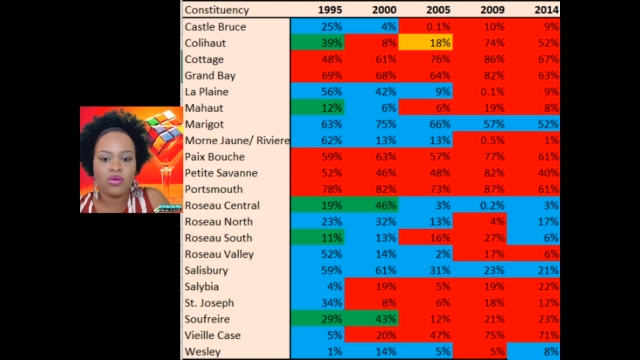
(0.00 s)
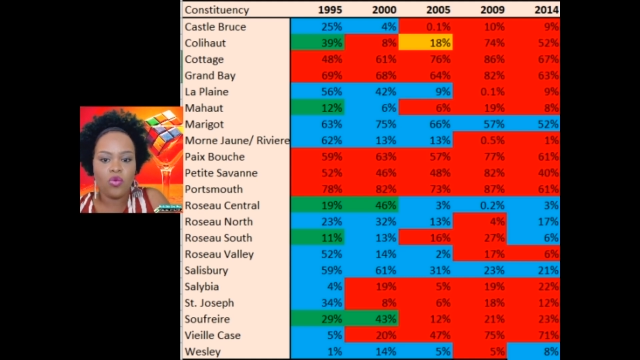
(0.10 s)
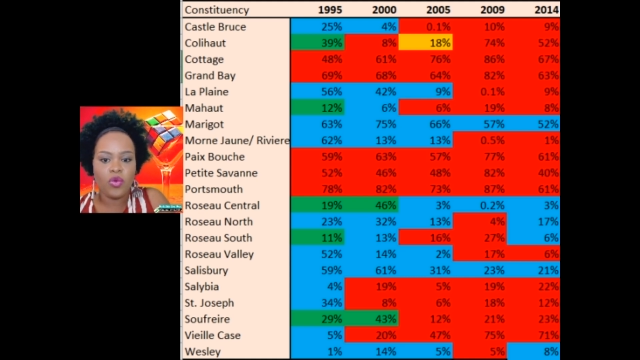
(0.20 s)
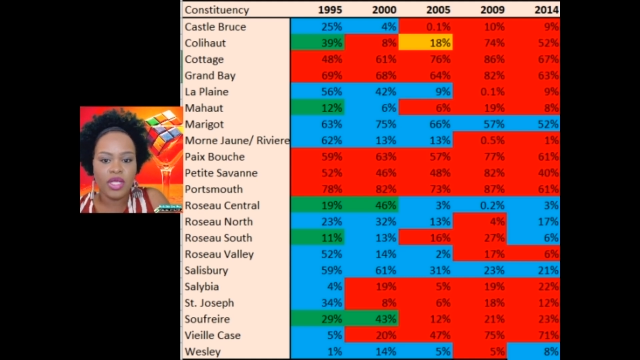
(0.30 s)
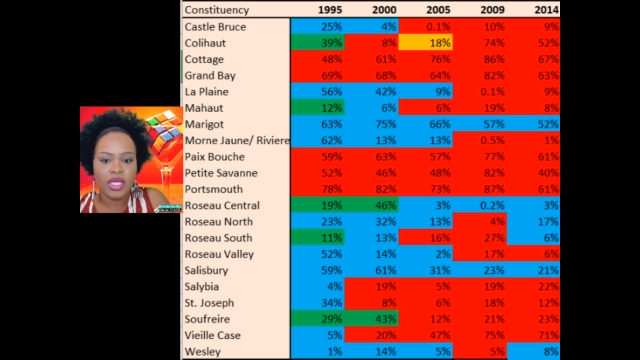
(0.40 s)

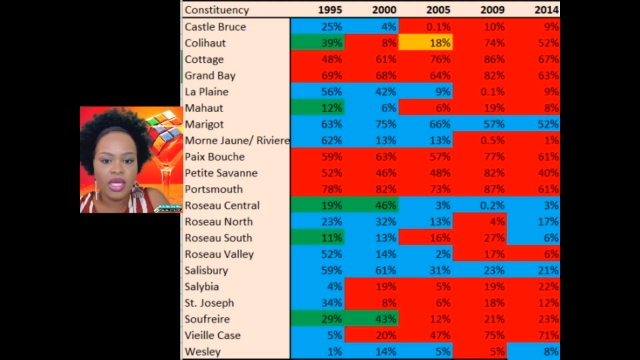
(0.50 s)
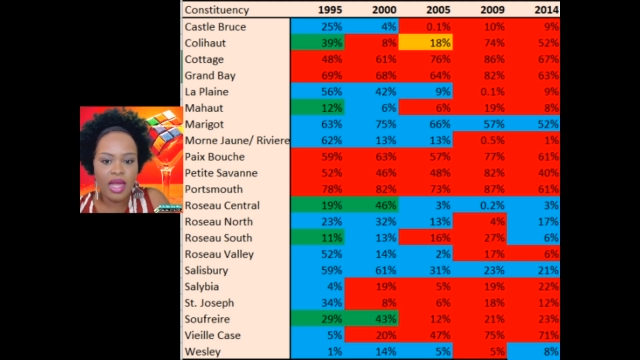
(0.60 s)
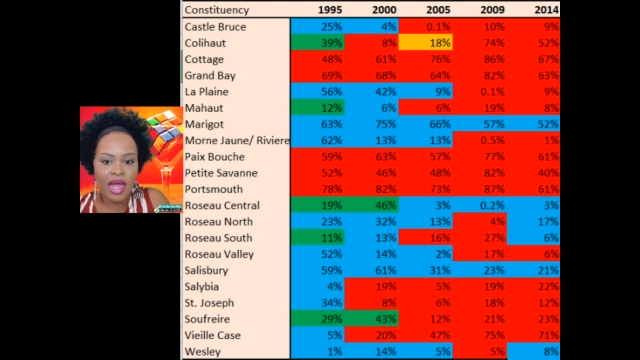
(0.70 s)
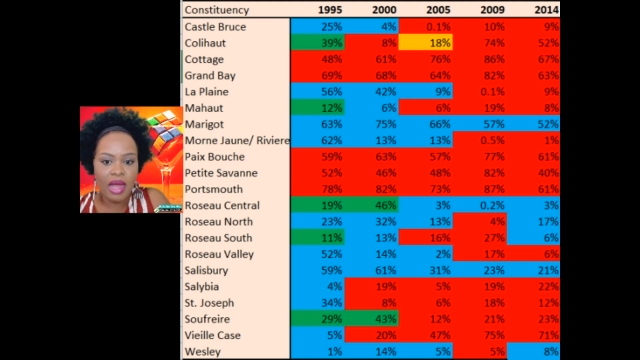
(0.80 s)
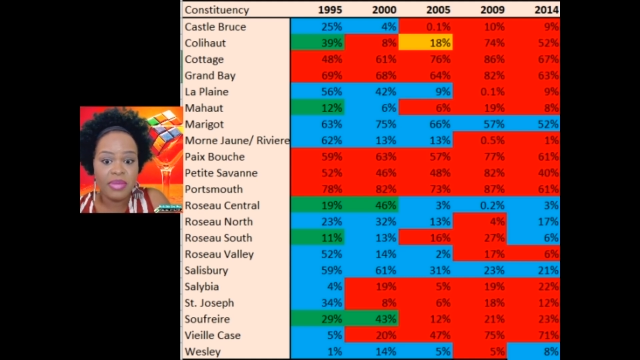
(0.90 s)
we
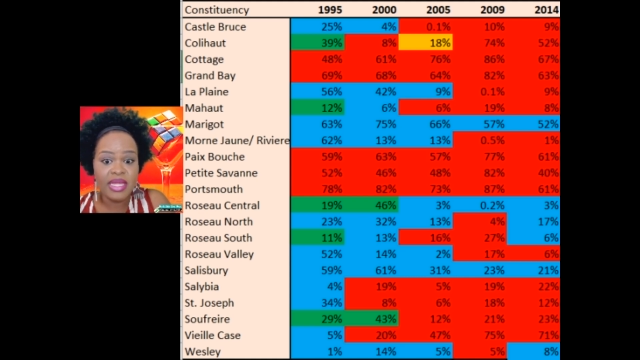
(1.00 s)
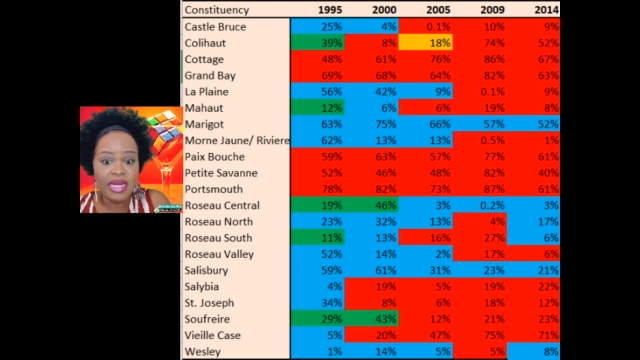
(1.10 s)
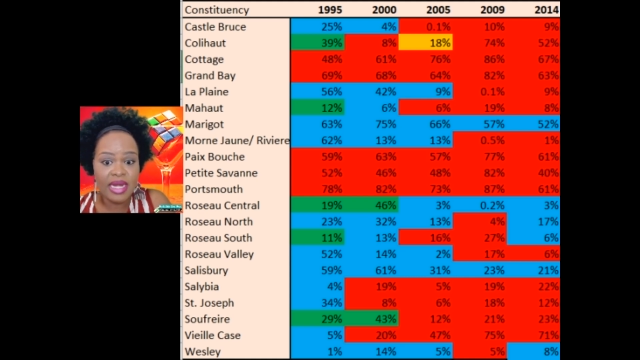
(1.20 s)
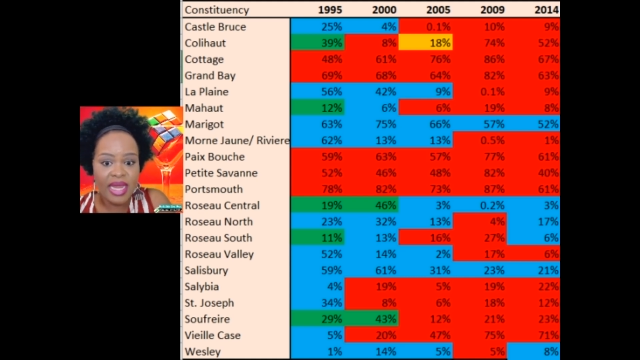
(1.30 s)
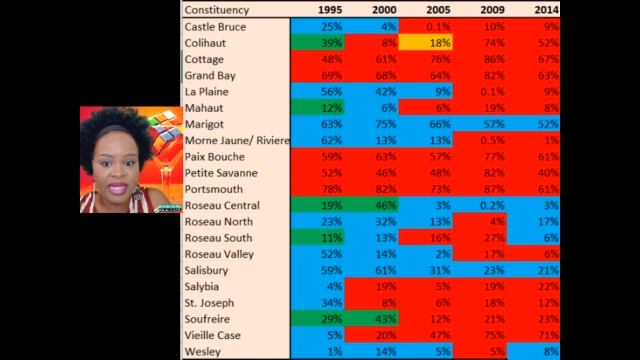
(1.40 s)
are
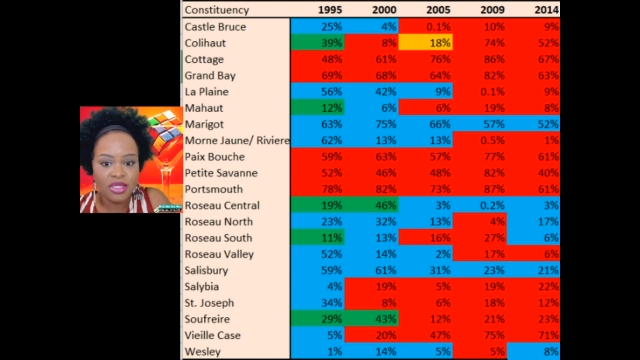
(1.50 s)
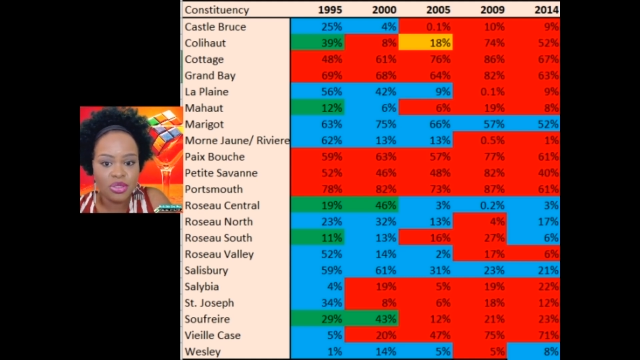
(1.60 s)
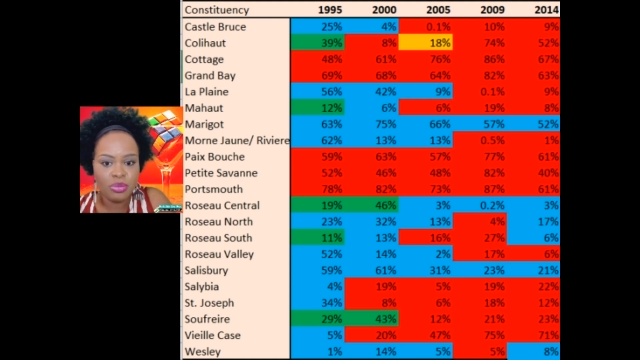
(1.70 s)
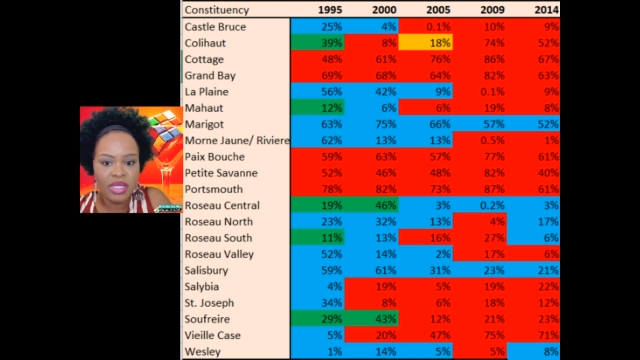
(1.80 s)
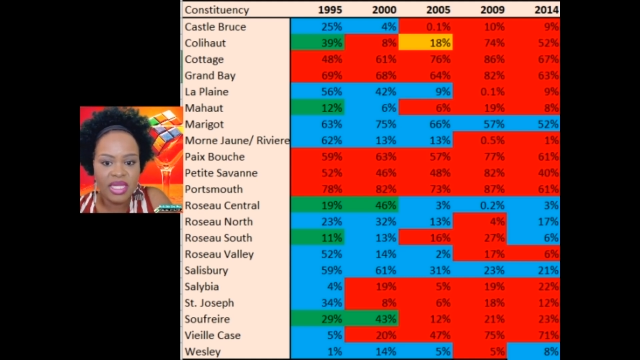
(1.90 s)
being led
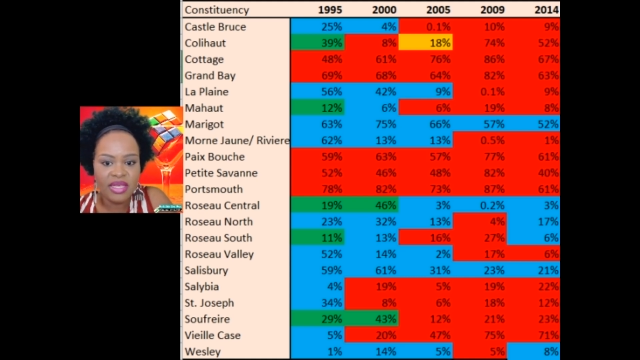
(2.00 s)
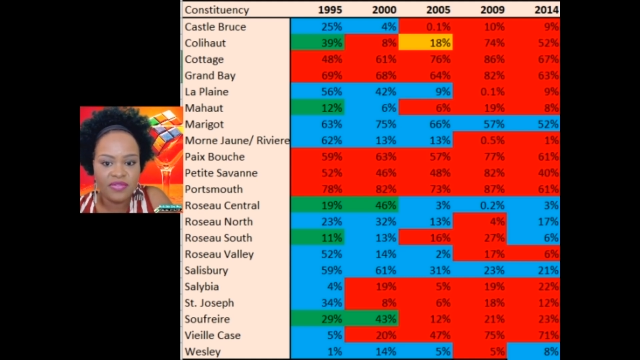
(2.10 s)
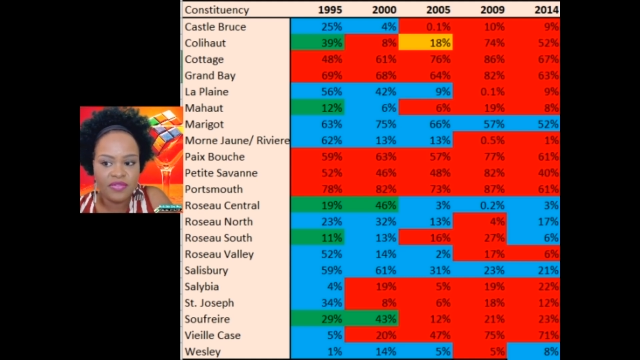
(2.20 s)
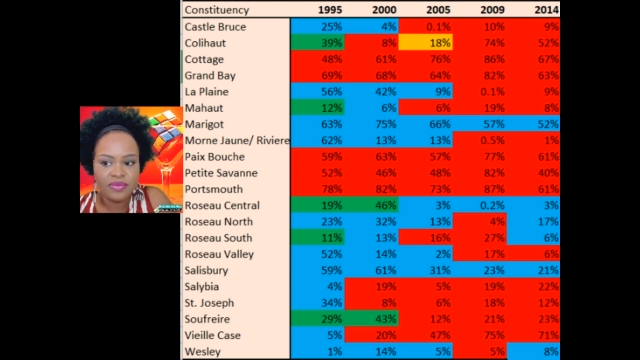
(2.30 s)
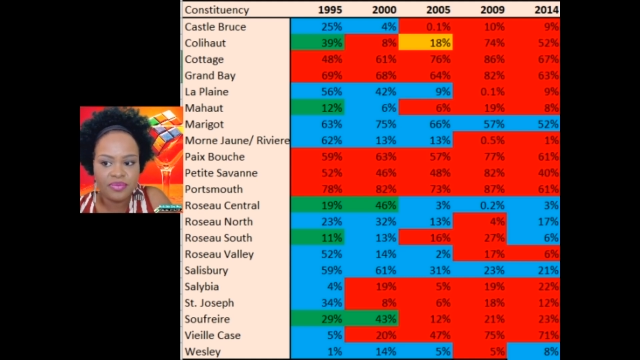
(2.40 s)
to
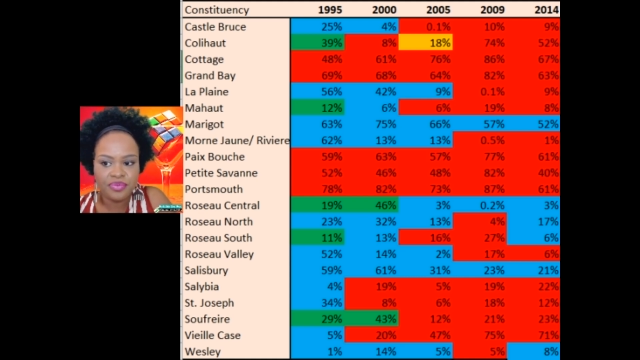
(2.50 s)
believe.